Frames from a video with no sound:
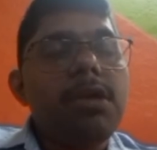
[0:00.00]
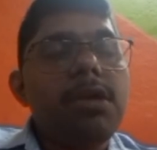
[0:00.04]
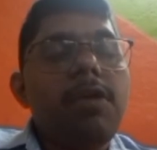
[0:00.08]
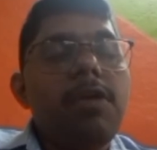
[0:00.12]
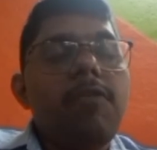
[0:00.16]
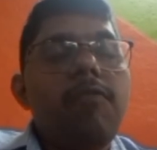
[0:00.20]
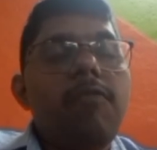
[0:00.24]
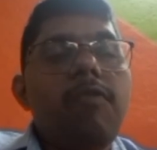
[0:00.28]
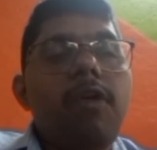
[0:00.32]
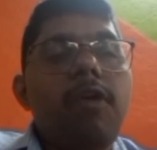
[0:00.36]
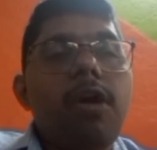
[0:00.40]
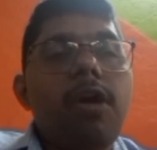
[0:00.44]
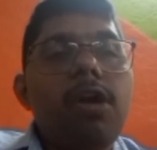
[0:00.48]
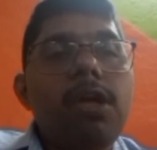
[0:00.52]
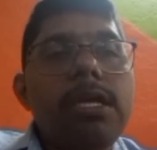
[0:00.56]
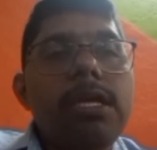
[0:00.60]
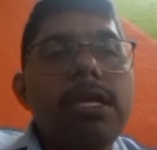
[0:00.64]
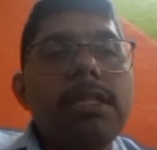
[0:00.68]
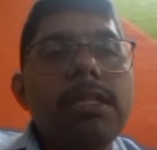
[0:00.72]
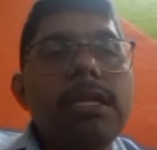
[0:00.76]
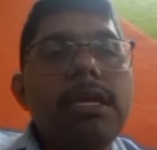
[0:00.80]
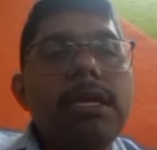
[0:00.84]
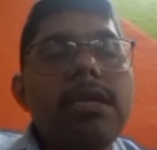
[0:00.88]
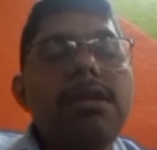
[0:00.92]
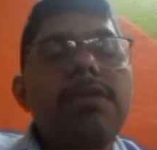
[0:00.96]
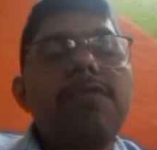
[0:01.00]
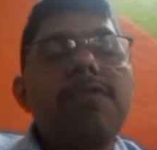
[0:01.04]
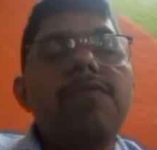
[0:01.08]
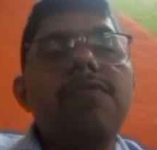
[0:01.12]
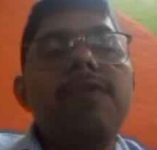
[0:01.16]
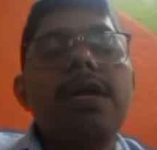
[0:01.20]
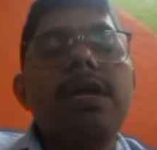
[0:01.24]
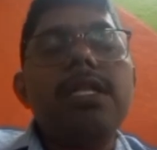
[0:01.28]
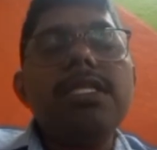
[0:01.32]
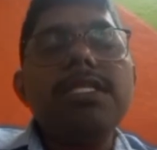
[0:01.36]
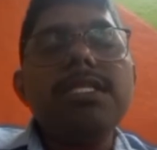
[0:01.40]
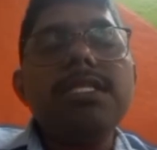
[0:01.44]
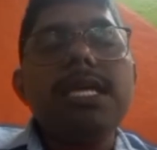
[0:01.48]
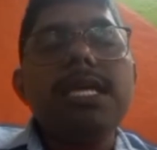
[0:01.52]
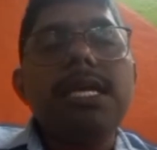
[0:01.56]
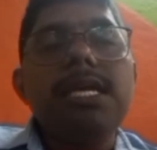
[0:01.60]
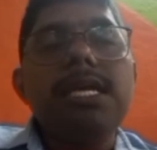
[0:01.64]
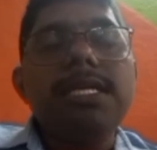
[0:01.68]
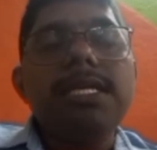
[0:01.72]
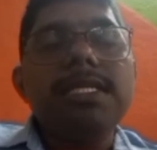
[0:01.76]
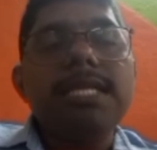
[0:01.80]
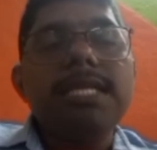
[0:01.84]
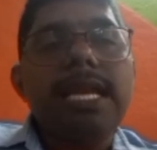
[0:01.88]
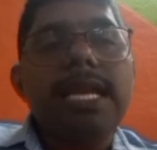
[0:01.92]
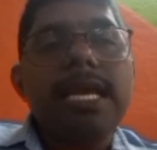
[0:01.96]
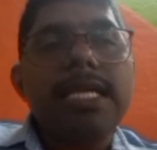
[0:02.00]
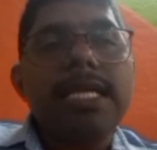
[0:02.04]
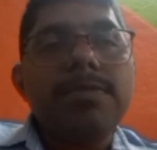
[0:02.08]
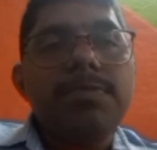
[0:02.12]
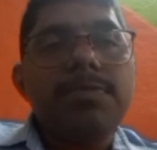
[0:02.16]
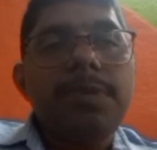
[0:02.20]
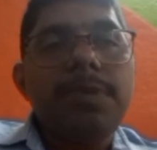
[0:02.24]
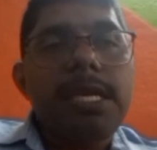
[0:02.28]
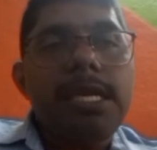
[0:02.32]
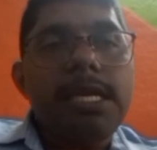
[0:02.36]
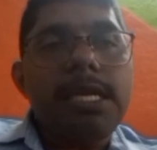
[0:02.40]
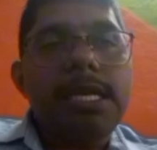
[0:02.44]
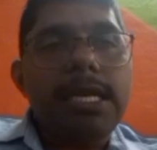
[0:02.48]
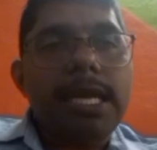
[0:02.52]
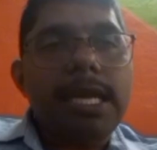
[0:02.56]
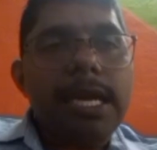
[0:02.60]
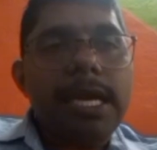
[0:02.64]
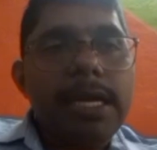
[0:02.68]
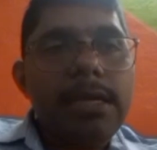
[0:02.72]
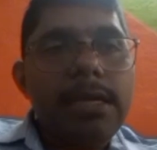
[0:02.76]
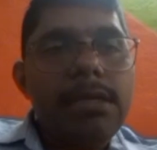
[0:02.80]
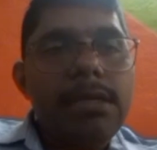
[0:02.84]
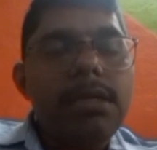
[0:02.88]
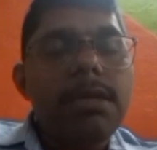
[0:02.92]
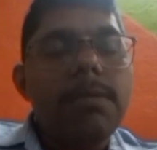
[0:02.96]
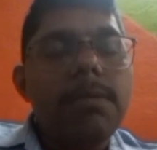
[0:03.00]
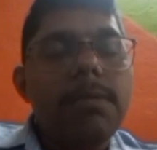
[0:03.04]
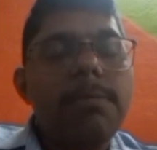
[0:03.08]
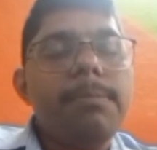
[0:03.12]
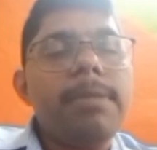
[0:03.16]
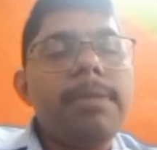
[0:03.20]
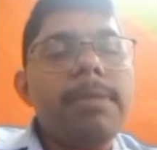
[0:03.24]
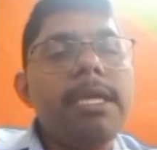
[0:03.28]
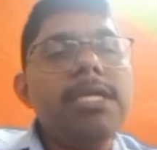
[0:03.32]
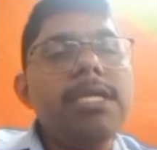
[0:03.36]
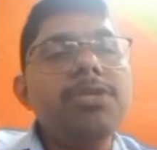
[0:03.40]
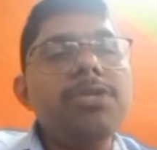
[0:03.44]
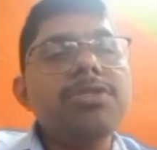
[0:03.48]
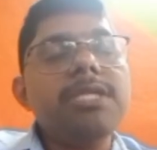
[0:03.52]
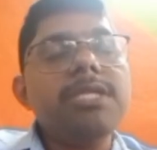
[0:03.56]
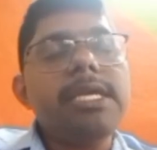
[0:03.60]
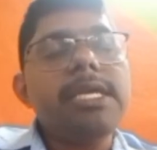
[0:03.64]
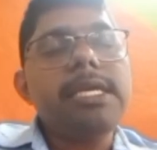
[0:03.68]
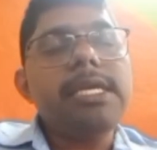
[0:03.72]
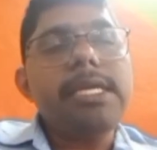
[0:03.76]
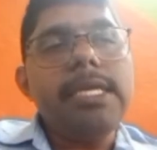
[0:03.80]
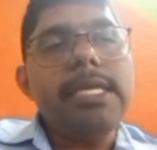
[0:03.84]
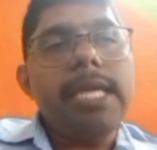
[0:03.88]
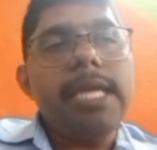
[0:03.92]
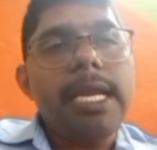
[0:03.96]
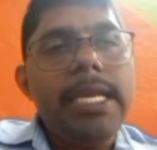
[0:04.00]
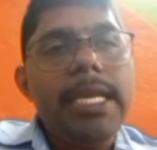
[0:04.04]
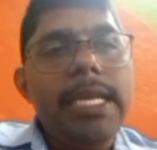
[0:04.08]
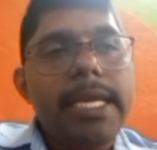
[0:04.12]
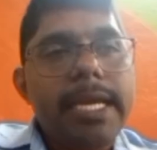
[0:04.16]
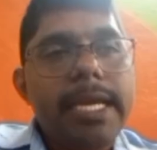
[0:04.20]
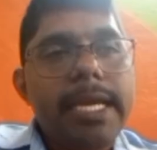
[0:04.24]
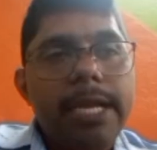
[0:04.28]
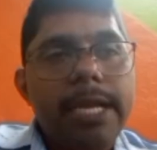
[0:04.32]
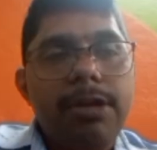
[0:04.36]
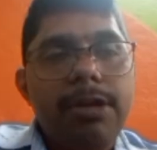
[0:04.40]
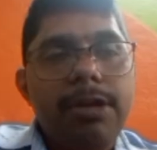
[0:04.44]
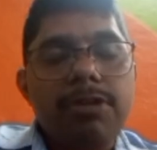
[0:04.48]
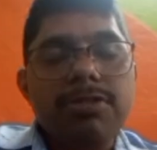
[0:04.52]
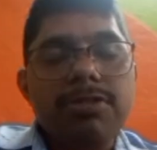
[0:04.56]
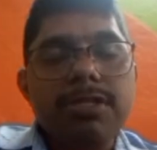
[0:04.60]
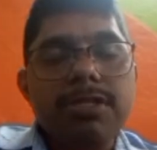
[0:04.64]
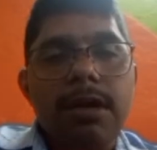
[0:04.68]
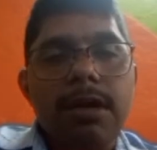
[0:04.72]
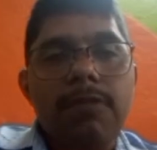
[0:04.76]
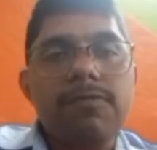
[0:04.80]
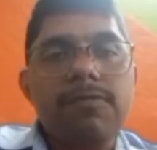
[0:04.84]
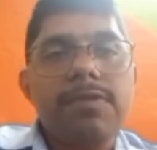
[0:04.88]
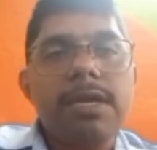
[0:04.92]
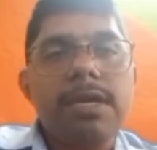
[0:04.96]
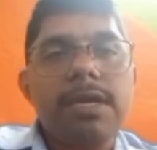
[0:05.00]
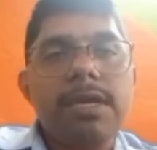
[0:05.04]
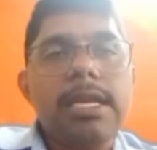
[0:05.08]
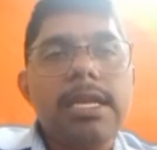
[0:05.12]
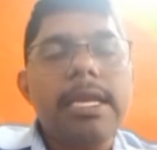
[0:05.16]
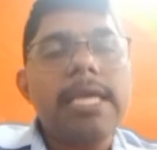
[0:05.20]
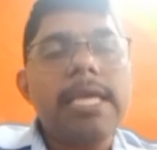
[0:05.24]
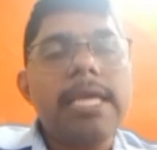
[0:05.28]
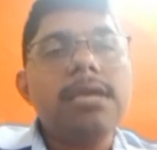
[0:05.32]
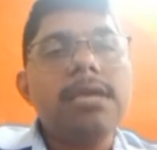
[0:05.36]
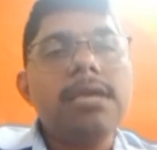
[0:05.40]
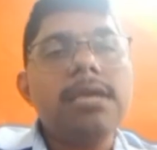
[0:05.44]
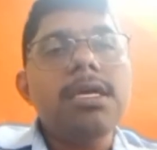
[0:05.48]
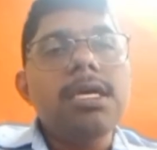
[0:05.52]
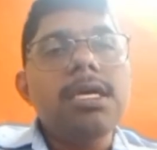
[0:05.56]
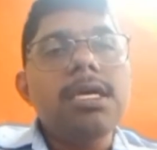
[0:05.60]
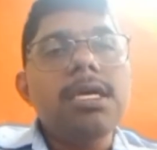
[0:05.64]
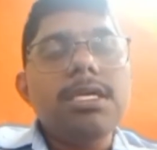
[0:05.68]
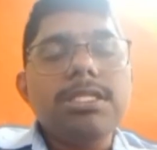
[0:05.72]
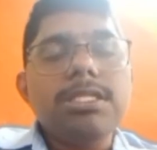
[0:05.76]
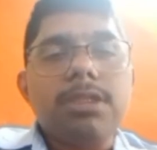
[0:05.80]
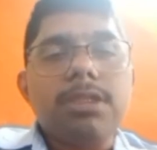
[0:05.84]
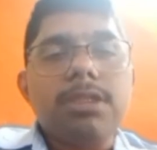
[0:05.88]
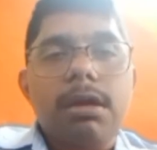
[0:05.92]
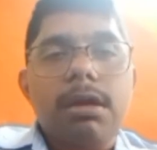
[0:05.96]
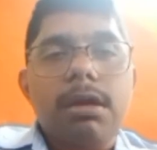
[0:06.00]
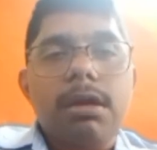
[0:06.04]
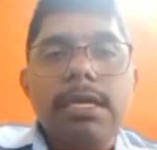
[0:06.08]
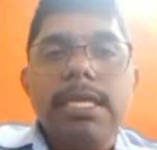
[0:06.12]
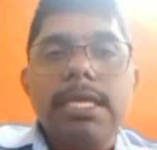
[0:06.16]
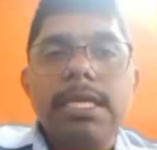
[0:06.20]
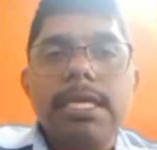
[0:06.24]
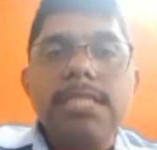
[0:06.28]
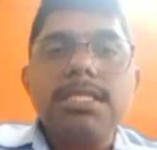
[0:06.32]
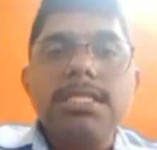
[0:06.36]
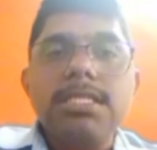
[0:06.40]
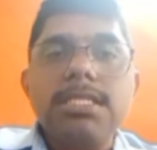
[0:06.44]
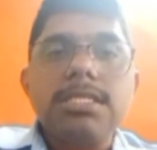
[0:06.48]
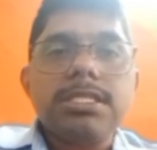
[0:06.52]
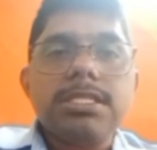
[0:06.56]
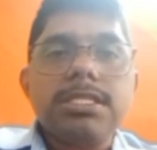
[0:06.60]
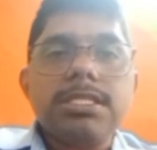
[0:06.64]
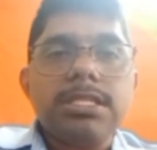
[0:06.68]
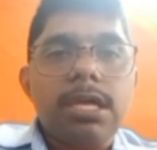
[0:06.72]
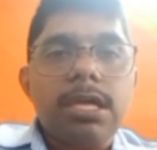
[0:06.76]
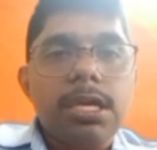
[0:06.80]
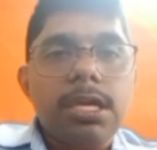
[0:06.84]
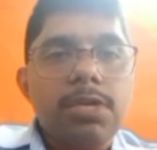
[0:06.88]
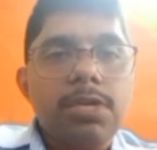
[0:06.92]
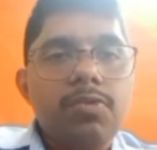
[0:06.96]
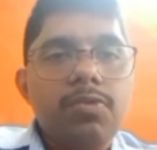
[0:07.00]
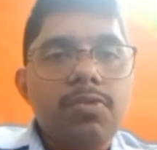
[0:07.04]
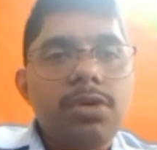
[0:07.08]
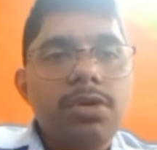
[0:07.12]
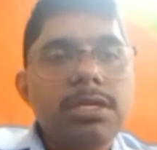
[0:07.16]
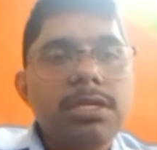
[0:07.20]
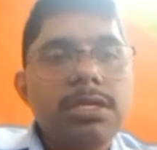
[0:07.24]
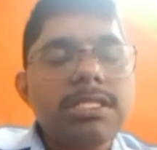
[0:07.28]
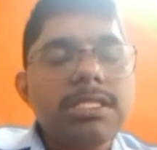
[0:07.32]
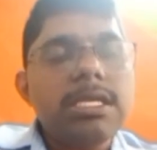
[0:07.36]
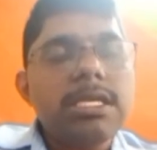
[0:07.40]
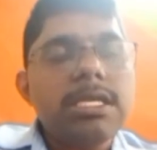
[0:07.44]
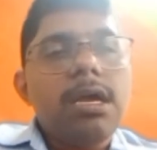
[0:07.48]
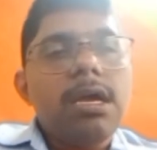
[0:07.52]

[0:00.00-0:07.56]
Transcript: Following that, once the design has been done by using any kind of software like Solid Edge, SolidWorks,